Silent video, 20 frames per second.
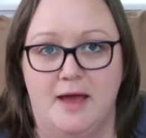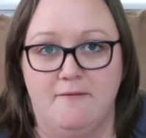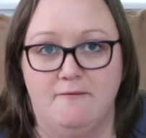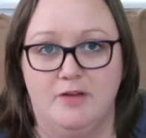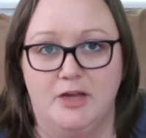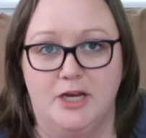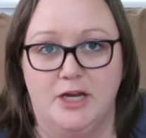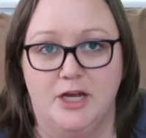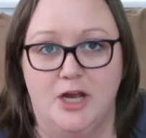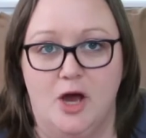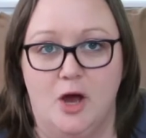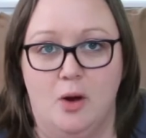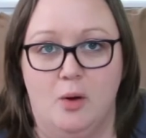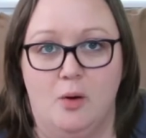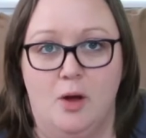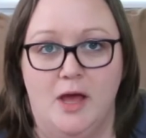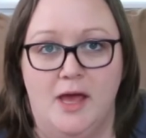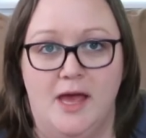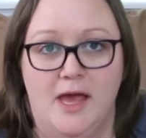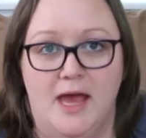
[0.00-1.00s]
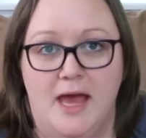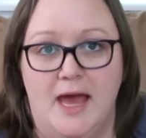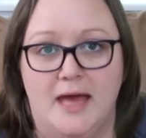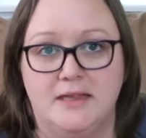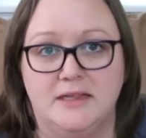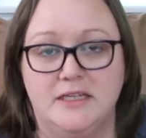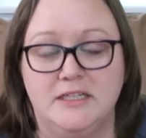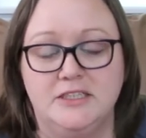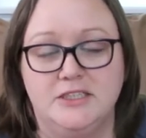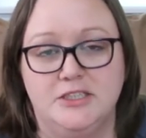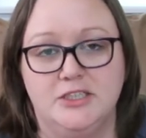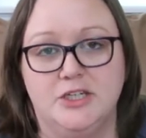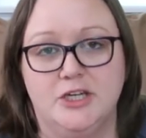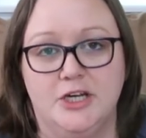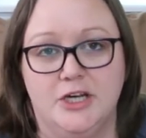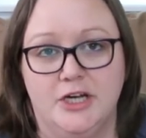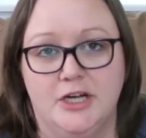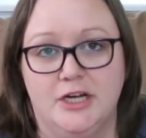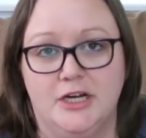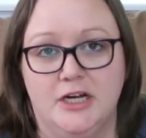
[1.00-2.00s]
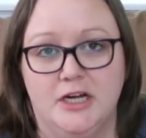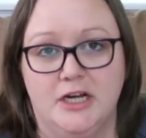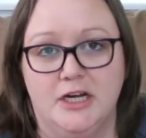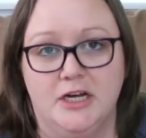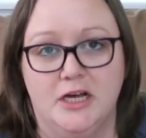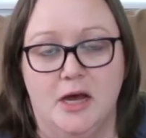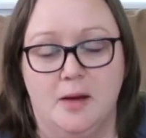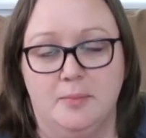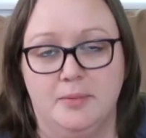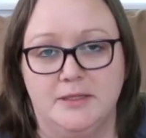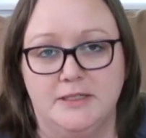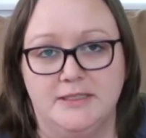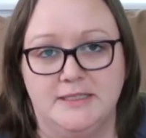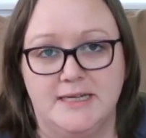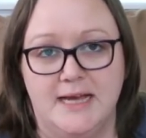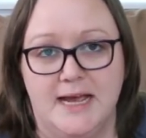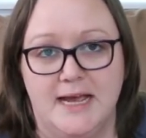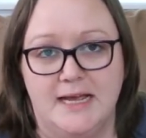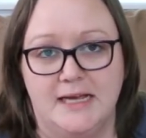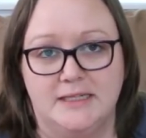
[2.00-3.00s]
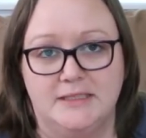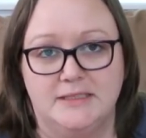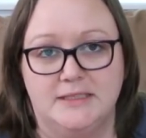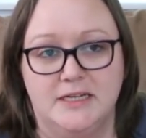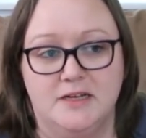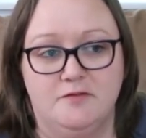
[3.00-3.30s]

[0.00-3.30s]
that video at least a good couple of days,